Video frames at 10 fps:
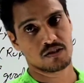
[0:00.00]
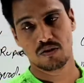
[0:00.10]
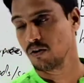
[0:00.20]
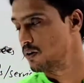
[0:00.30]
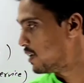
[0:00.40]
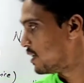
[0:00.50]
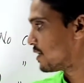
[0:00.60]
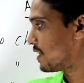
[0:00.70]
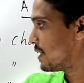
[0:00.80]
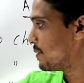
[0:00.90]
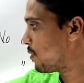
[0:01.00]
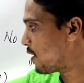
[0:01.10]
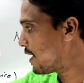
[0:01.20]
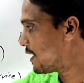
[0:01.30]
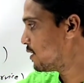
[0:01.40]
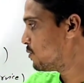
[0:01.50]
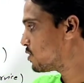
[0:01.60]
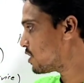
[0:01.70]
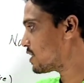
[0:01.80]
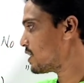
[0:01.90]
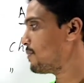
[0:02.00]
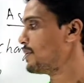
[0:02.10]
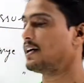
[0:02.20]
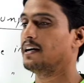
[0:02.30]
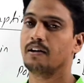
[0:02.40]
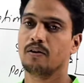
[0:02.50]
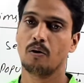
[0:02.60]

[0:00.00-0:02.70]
So the different uses of a